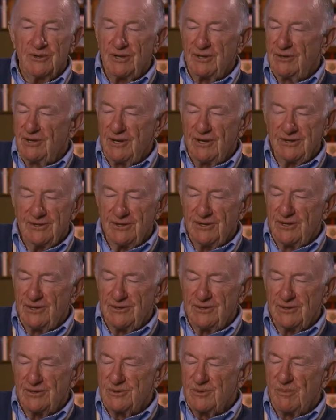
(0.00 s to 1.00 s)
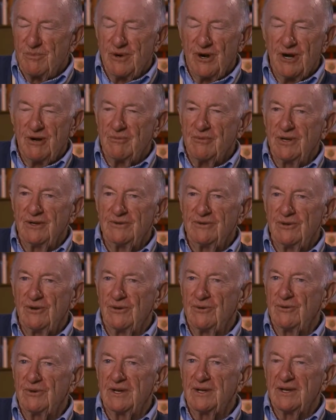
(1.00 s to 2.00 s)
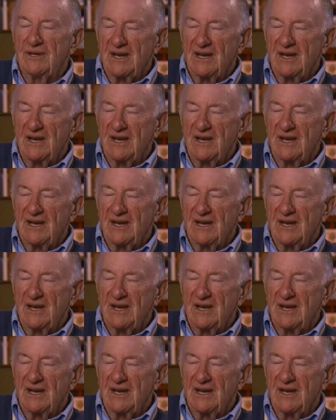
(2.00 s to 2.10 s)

in, in the department, you know,